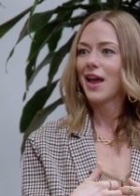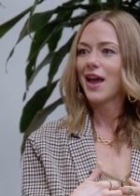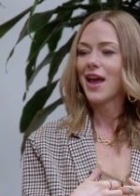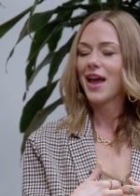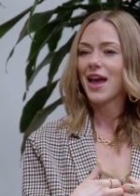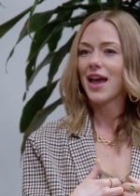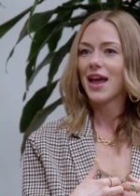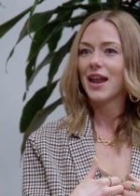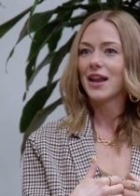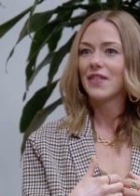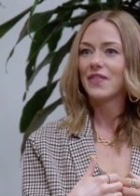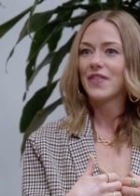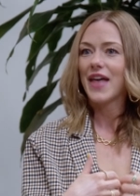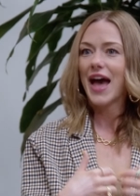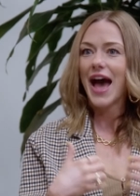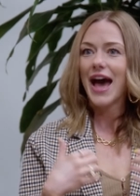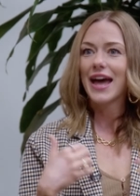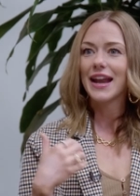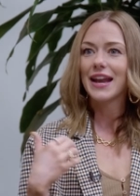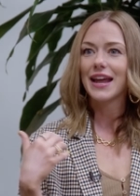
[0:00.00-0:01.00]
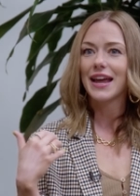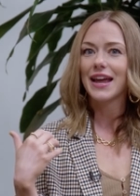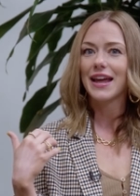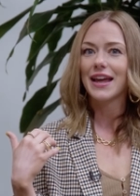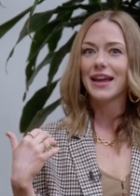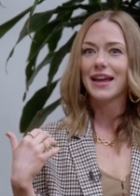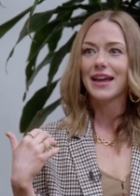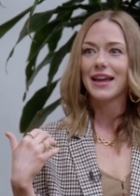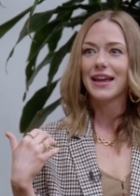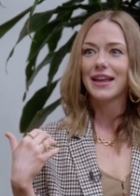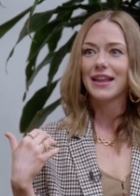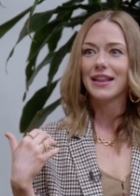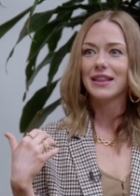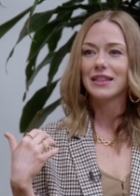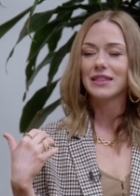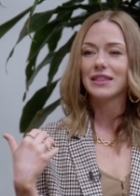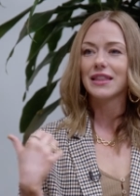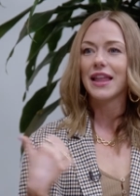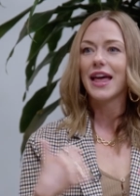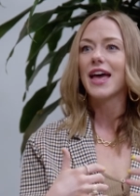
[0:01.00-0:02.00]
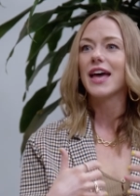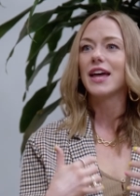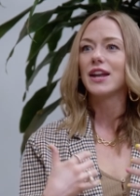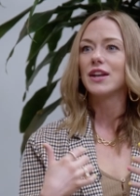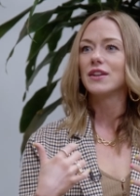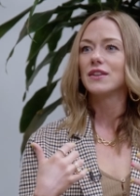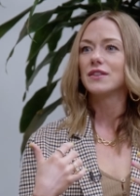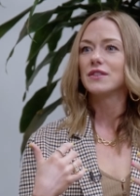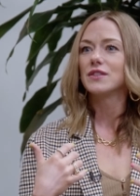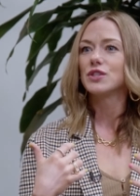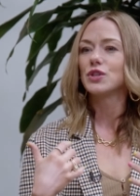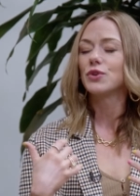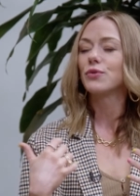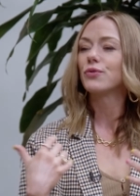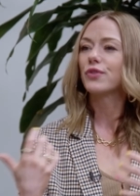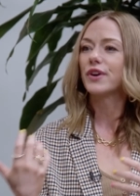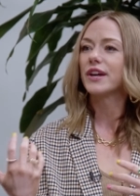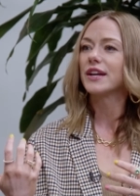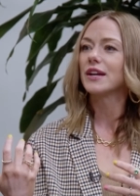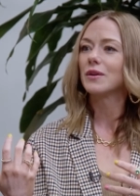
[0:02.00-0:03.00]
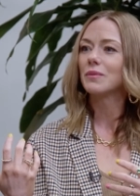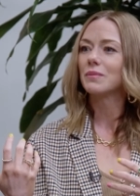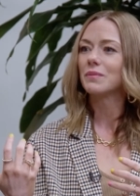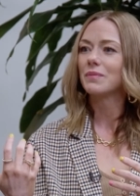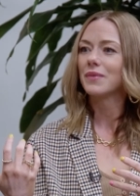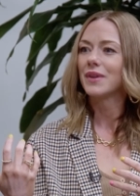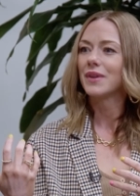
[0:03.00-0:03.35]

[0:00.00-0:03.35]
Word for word: And that led to freedom.